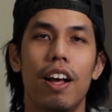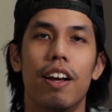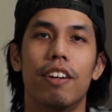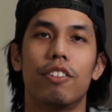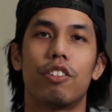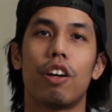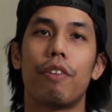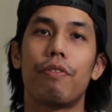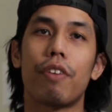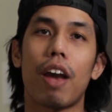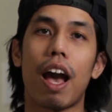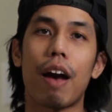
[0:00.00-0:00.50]

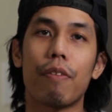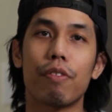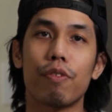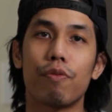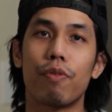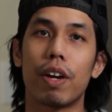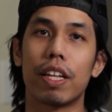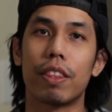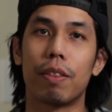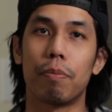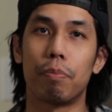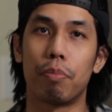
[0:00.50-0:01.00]
So if you haven't
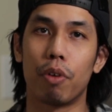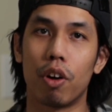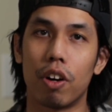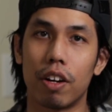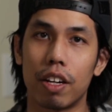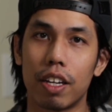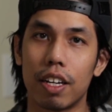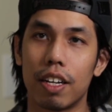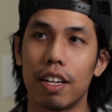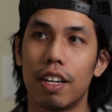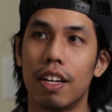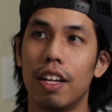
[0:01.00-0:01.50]
read the
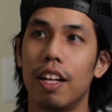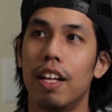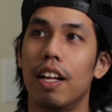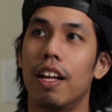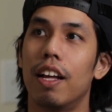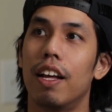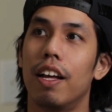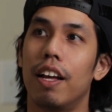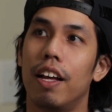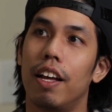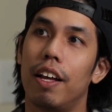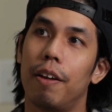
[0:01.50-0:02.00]
book,
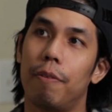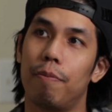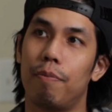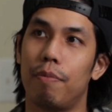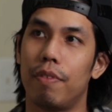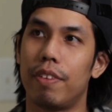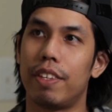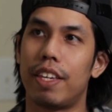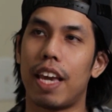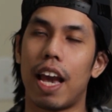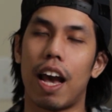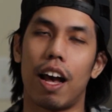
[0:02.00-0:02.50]

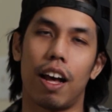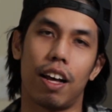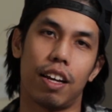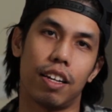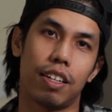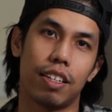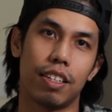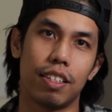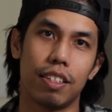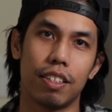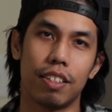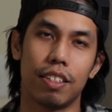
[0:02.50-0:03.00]
yeah,
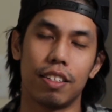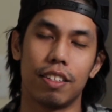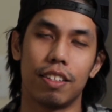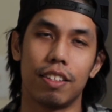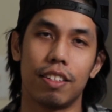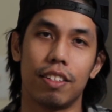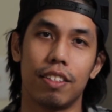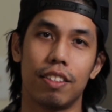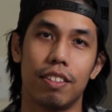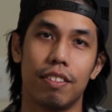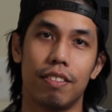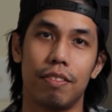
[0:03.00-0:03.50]

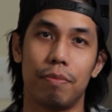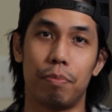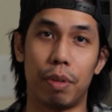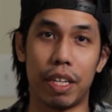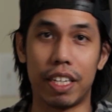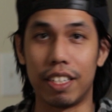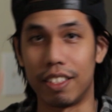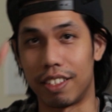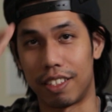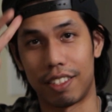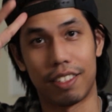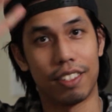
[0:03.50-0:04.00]

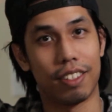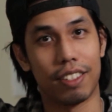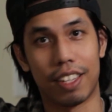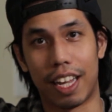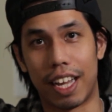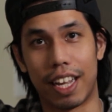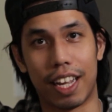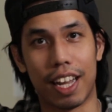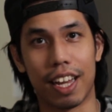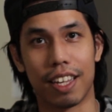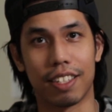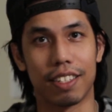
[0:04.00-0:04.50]
peace,
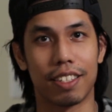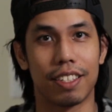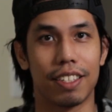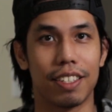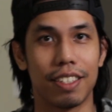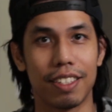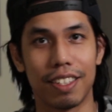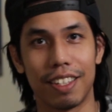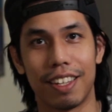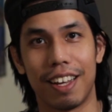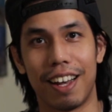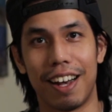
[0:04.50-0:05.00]
I guess.
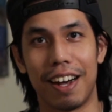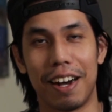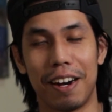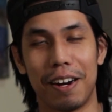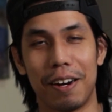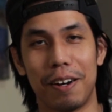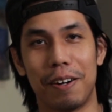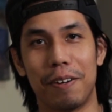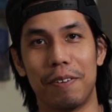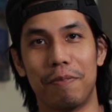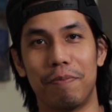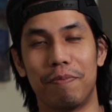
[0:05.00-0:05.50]

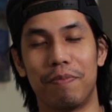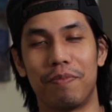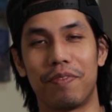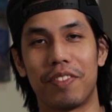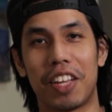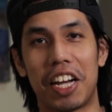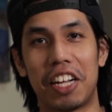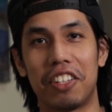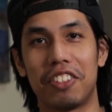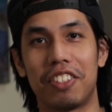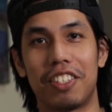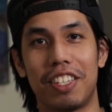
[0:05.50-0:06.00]

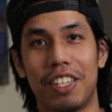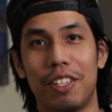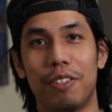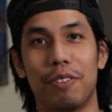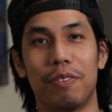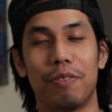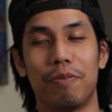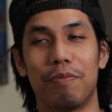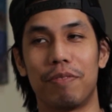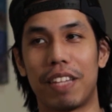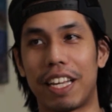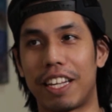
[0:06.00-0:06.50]
I'll see
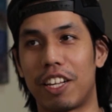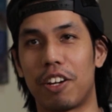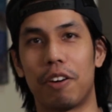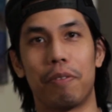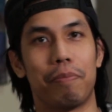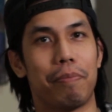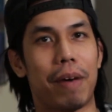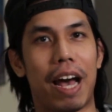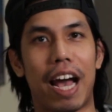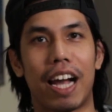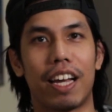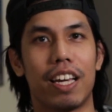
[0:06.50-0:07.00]
you, like,
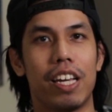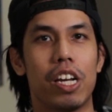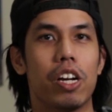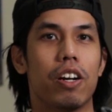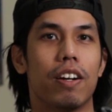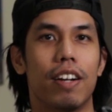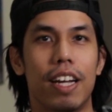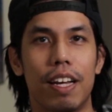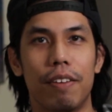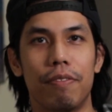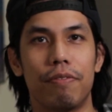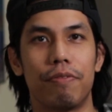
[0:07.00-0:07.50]
come back
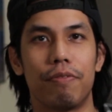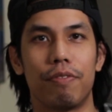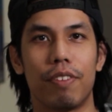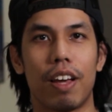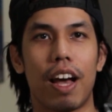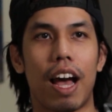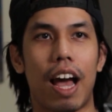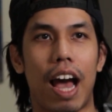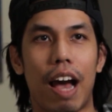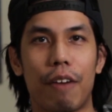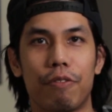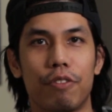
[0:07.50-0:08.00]
here if
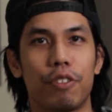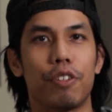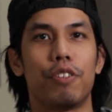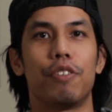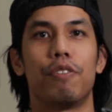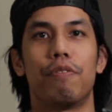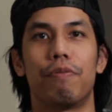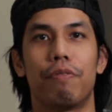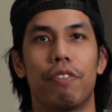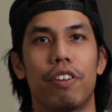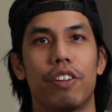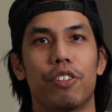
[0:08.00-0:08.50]
after
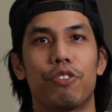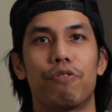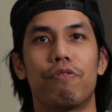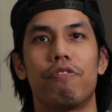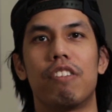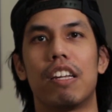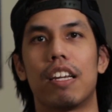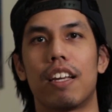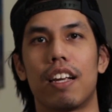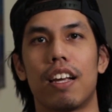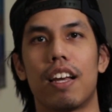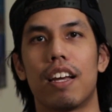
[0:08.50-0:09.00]
you finish
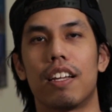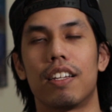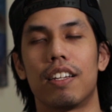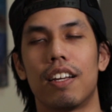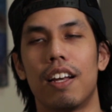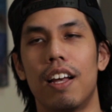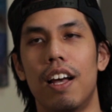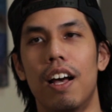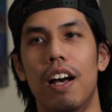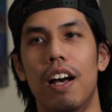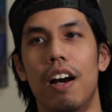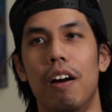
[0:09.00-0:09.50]
reading it.
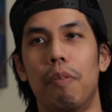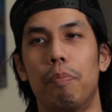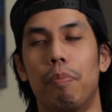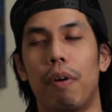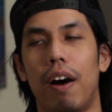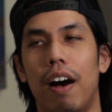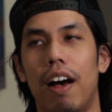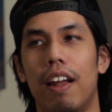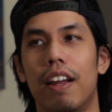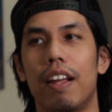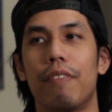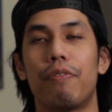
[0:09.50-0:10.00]

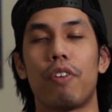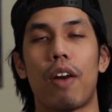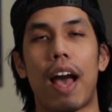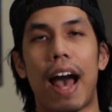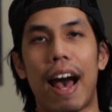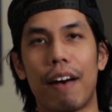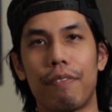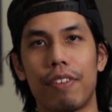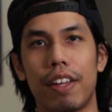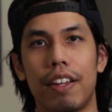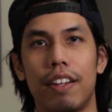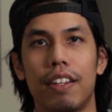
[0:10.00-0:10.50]
But if you
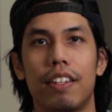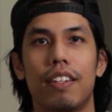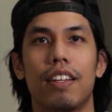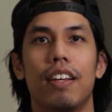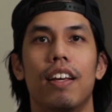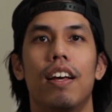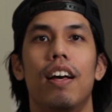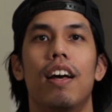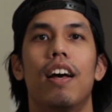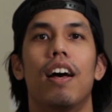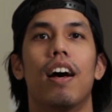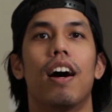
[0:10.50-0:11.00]
haven't,
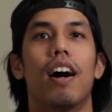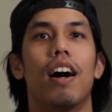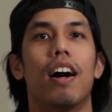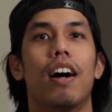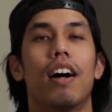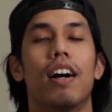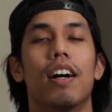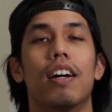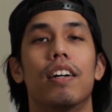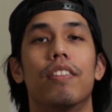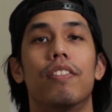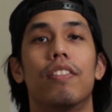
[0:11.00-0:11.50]

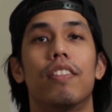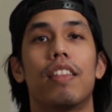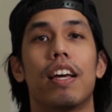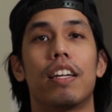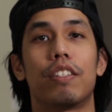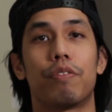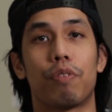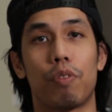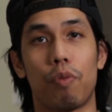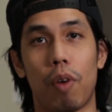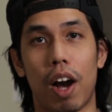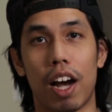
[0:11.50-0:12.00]

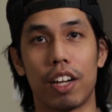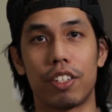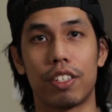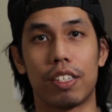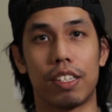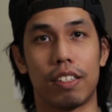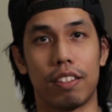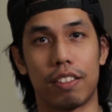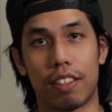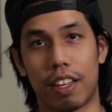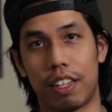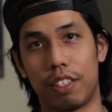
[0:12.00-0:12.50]
thanks for
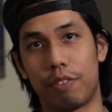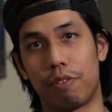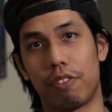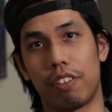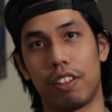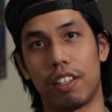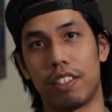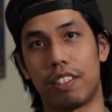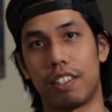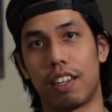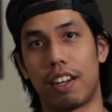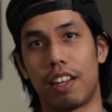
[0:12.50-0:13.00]
watching, thanks for
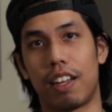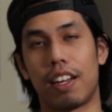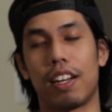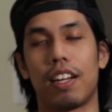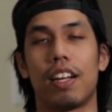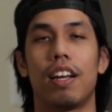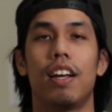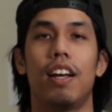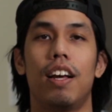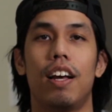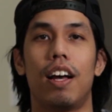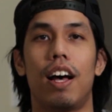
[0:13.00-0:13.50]

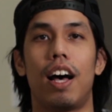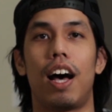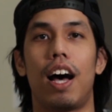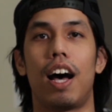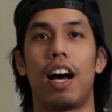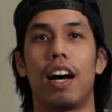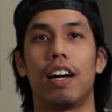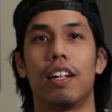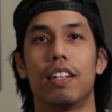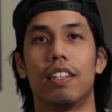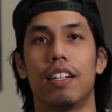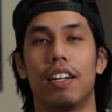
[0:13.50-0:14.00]
listening.
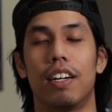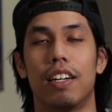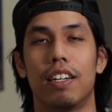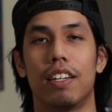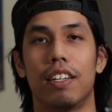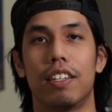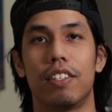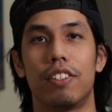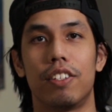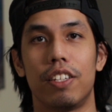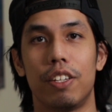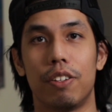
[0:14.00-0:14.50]

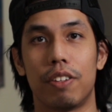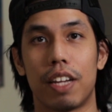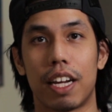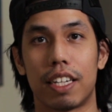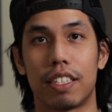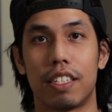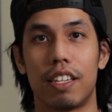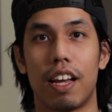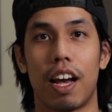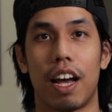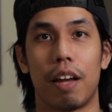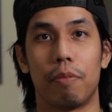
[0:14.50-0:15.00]
I'll see you
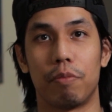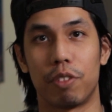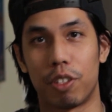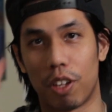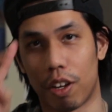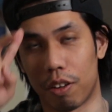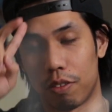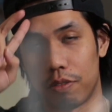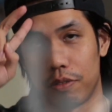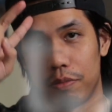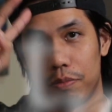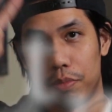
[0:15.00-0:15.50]
next time.
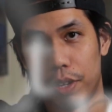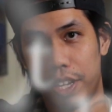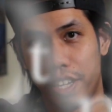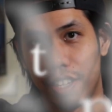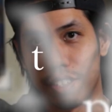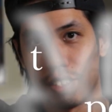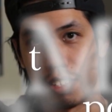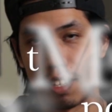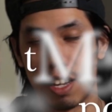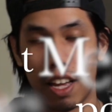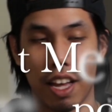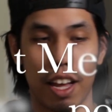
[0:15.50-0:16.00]
So
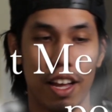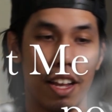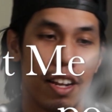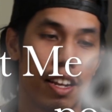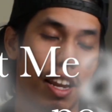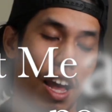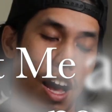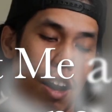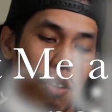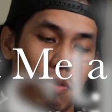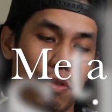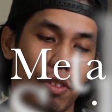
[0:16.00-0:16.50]
peace.
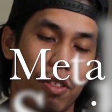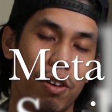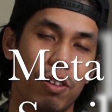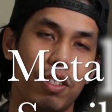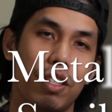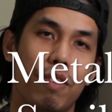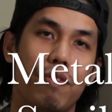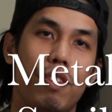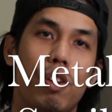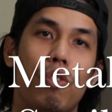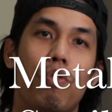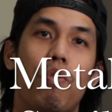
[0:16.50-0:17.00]
Now, for
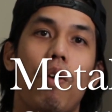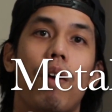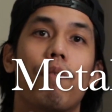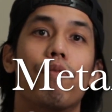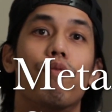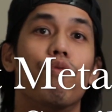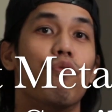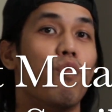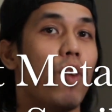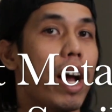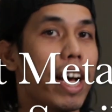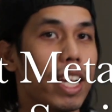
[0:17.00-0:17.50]
those of you who
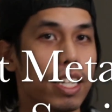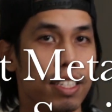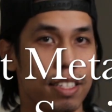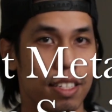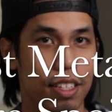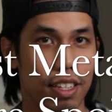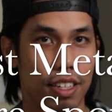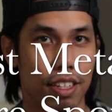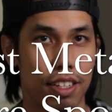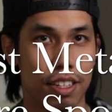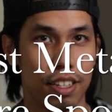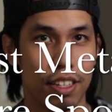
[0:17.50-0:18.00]
have
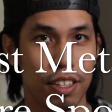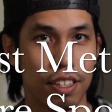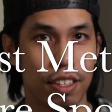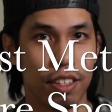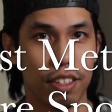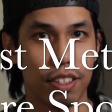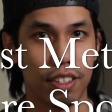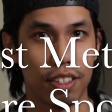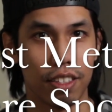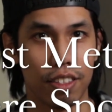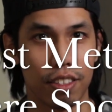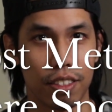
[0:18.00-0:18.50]
read
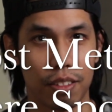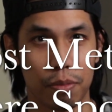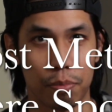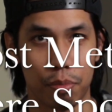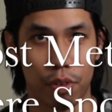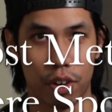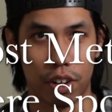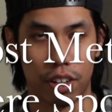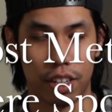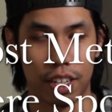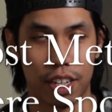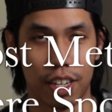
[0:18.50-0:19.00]
the
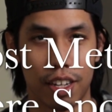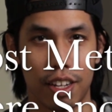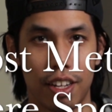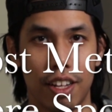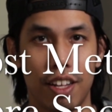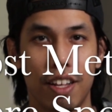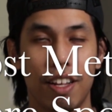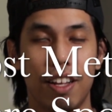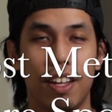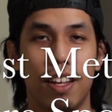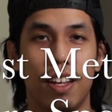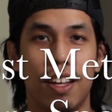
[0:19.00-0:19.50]
book,
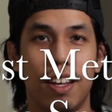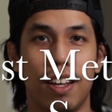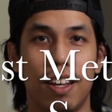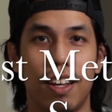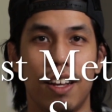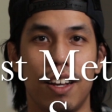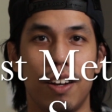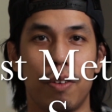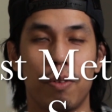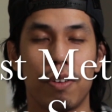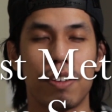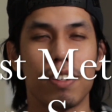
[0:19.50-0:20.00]

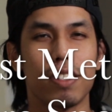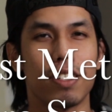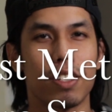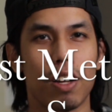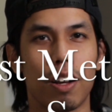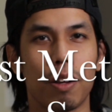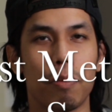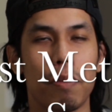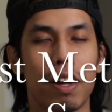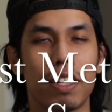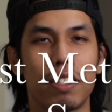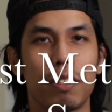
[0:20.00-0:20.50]
we're gonna
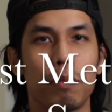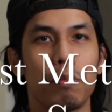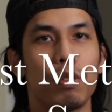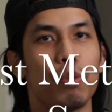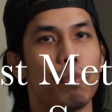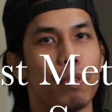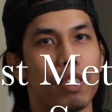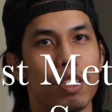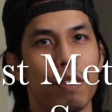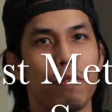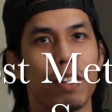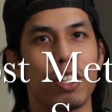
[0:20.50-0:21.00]
talk about some
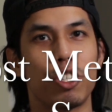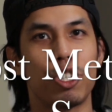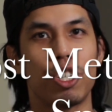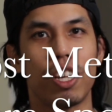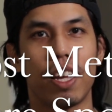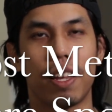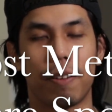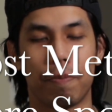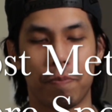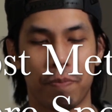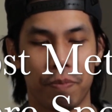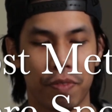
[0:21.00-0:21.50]
specific
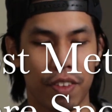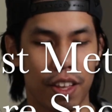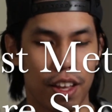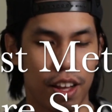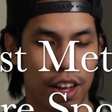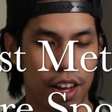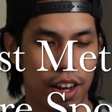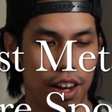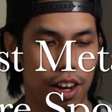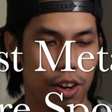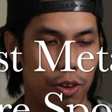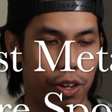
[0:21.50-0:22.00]
shit.
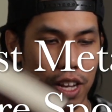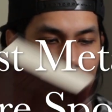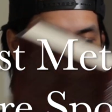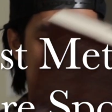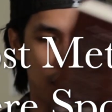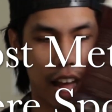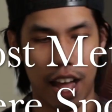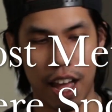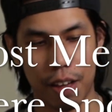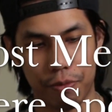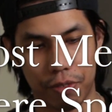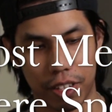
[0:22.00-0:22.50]
Okay,
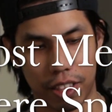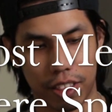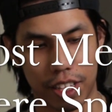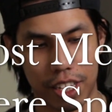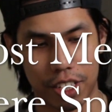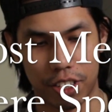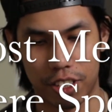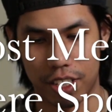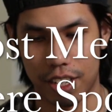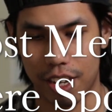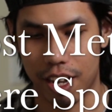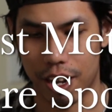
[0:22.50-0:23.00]
I have a
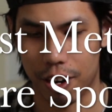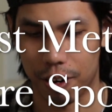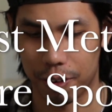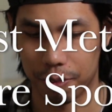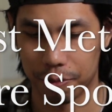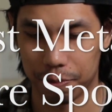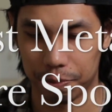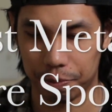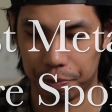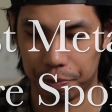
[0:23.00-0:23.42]
list here.